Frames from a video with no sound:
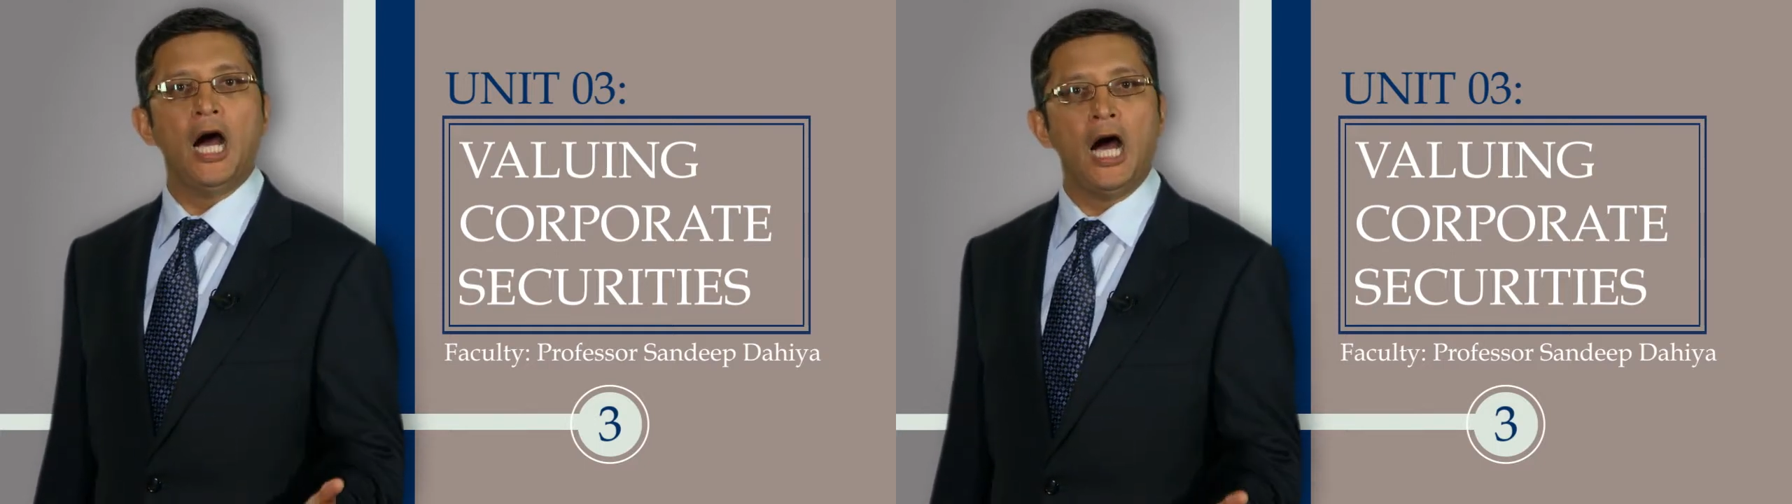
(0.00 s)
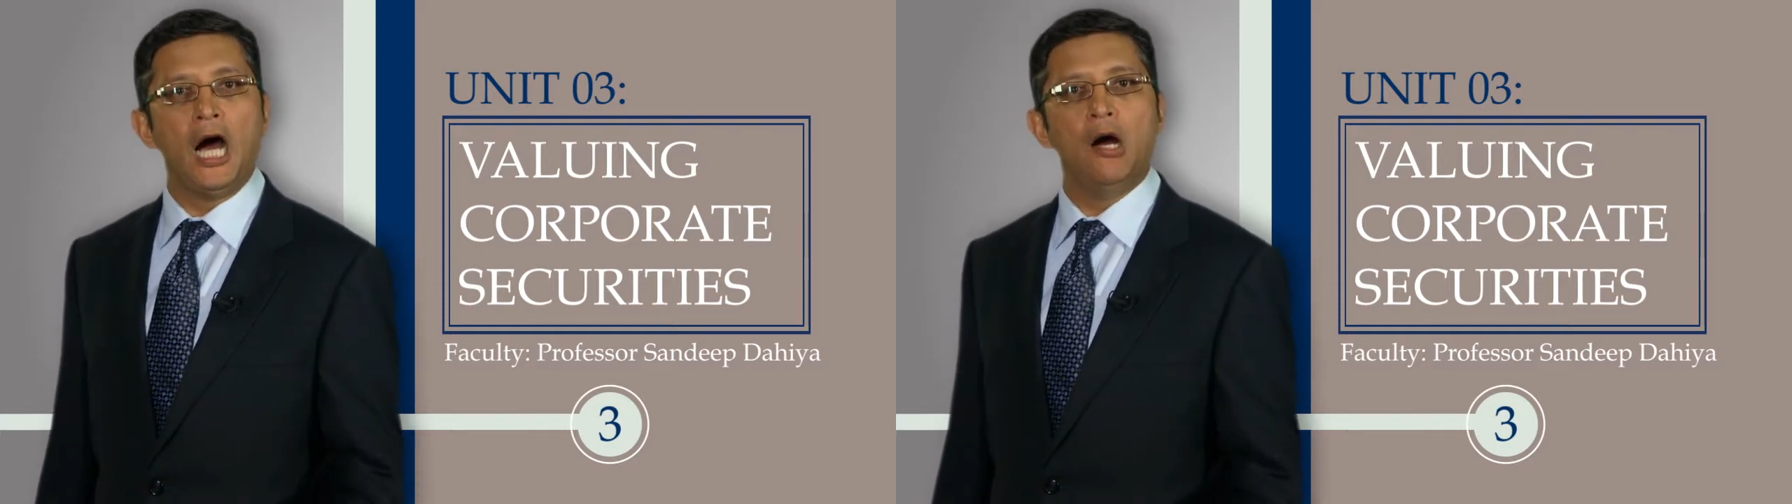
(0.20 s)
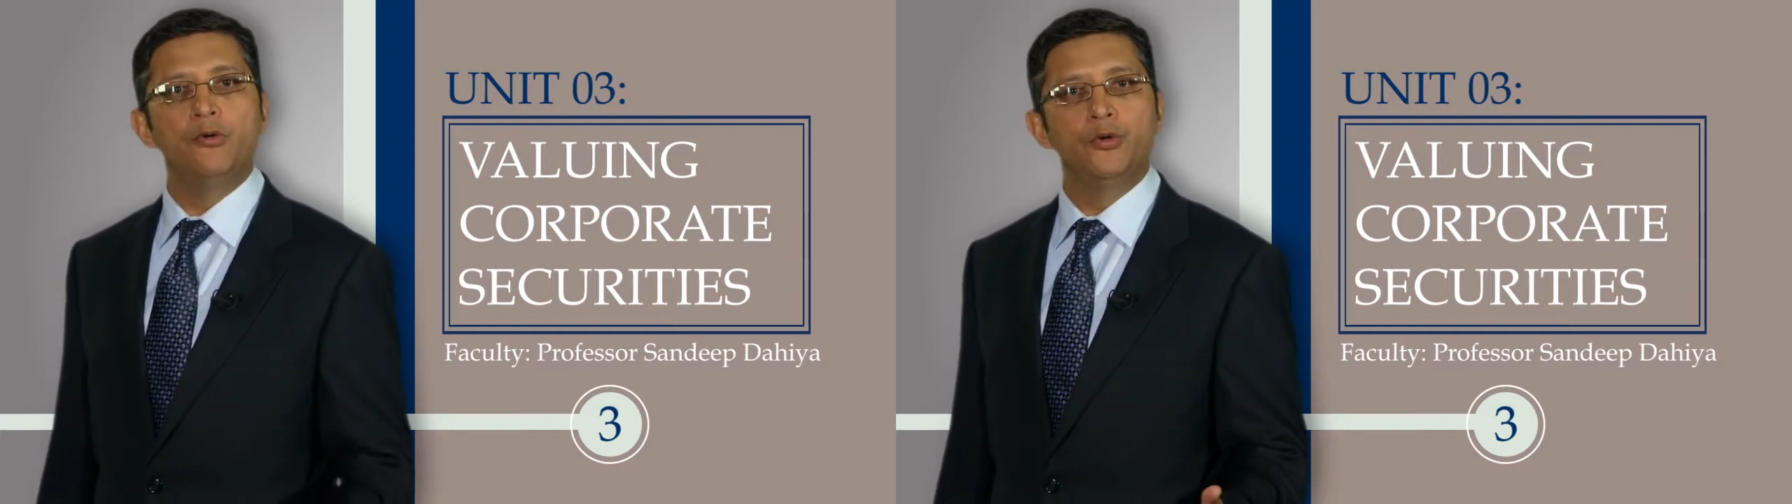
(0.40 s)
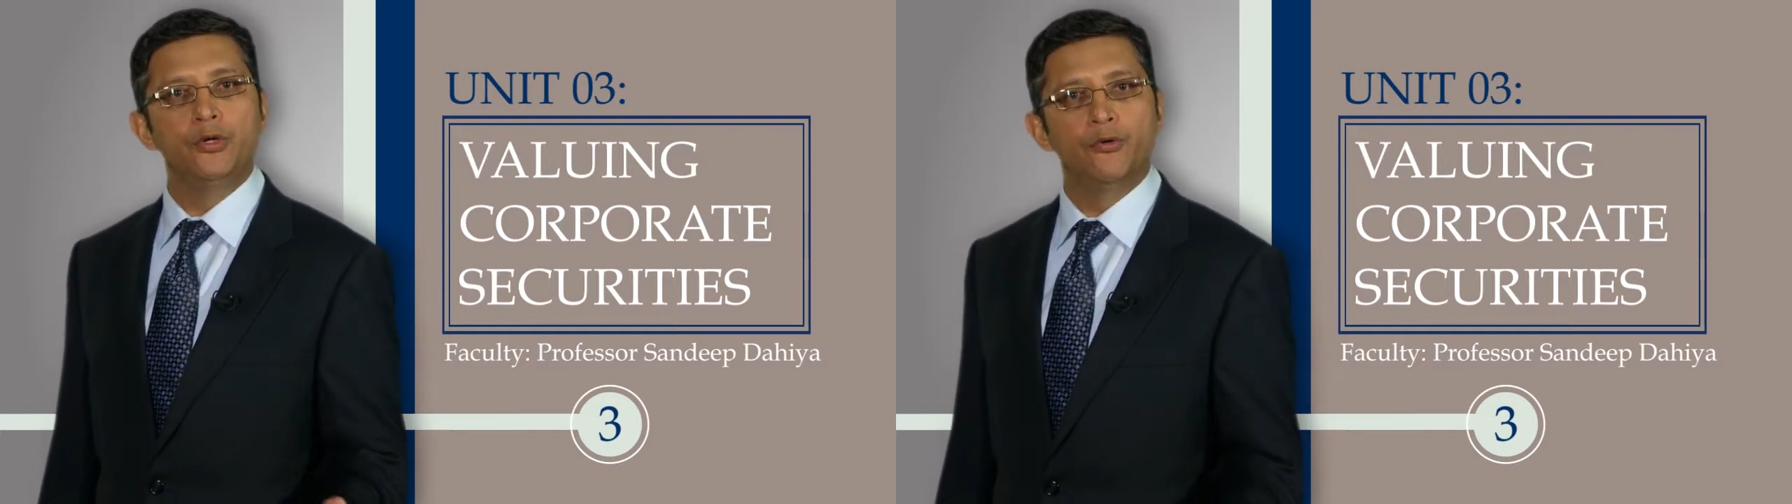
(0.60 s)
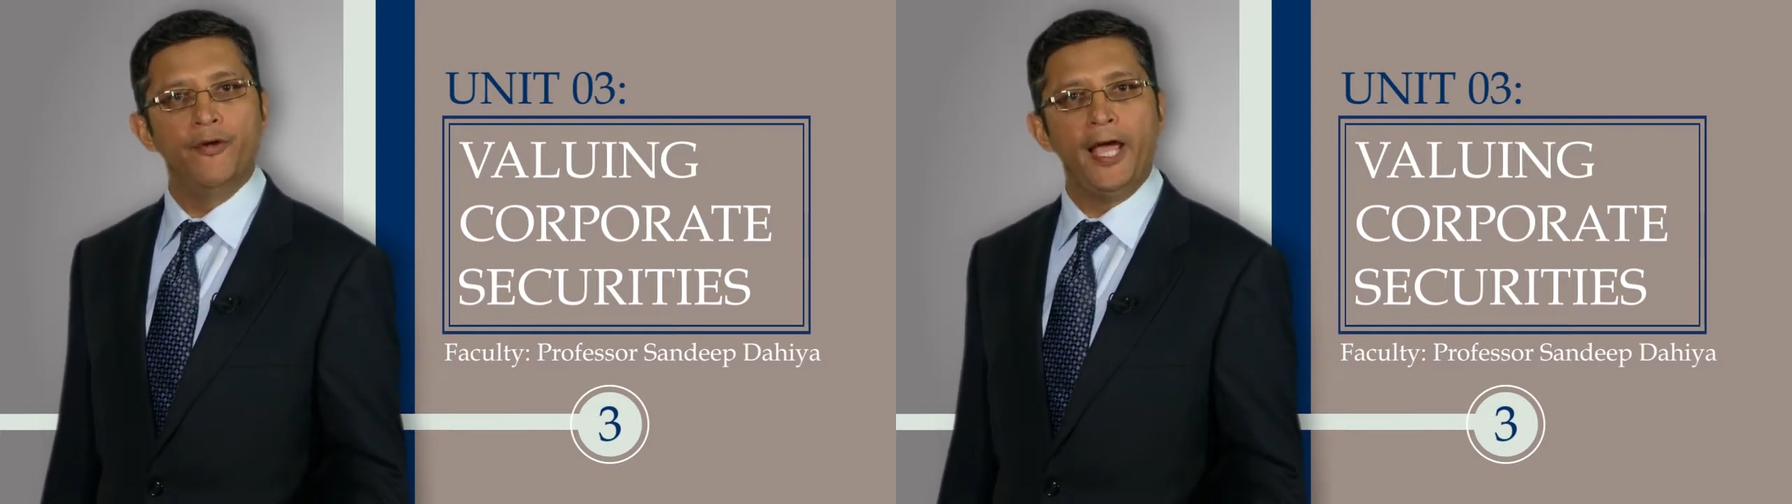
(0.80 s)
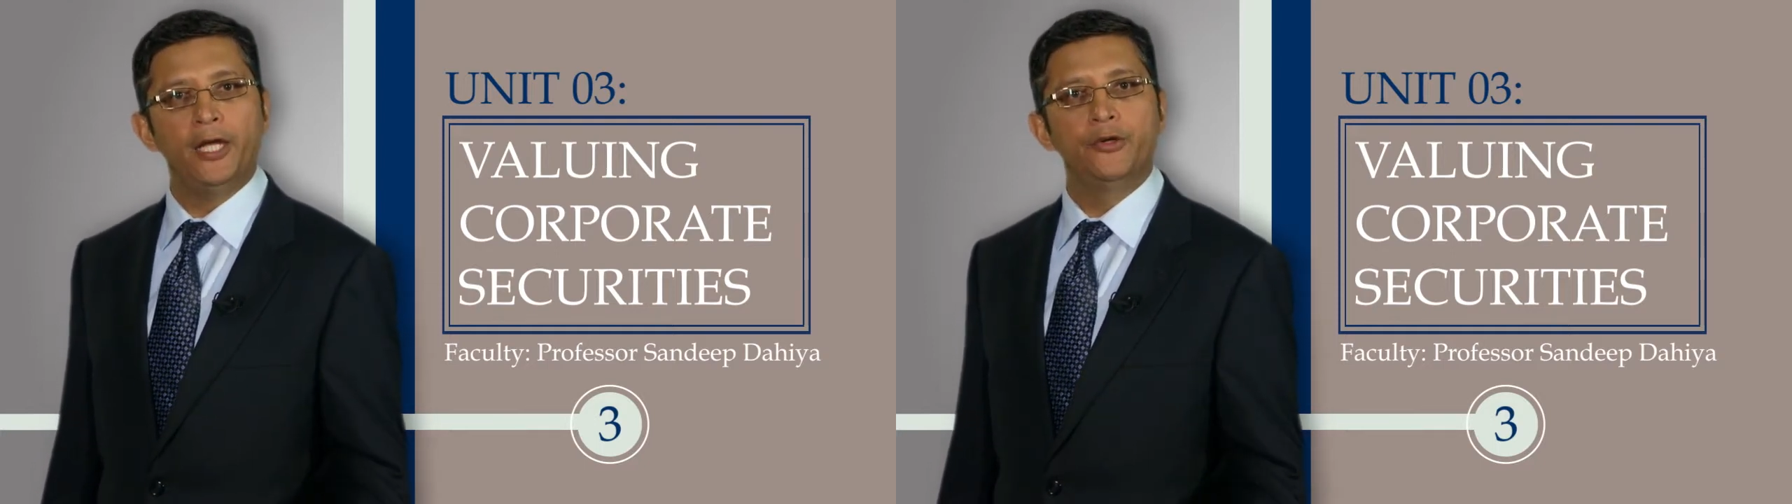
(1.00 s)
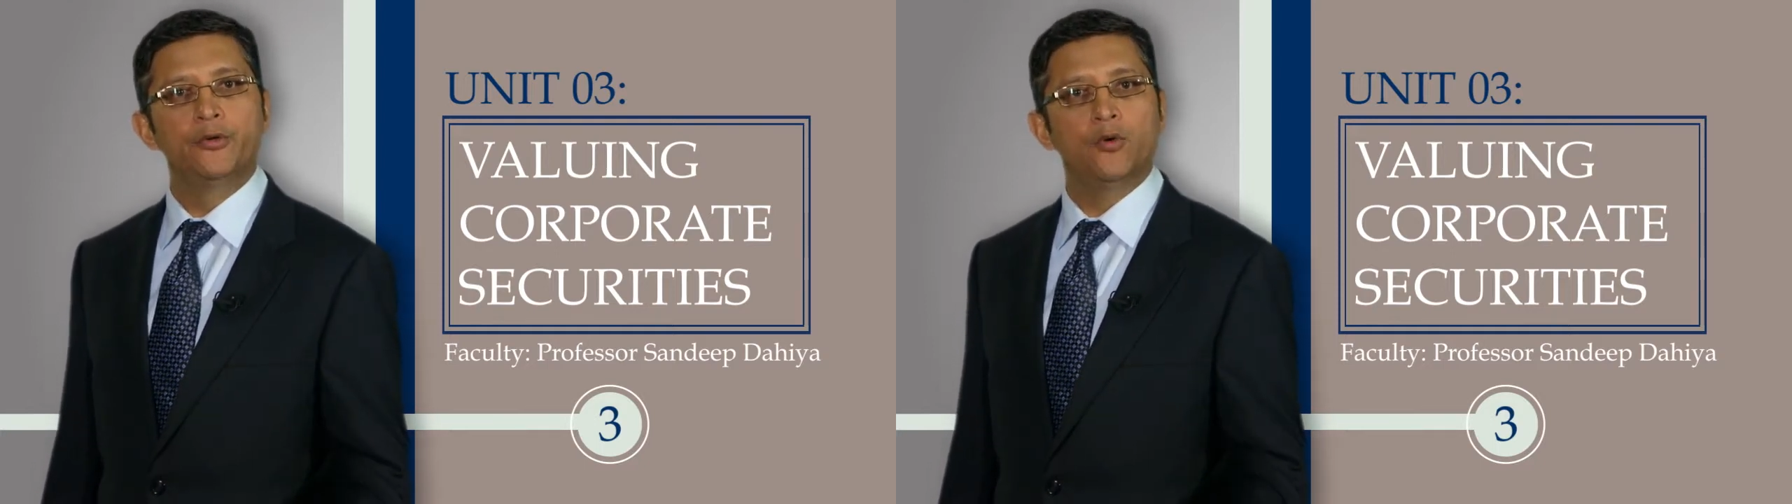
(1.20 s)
How do you value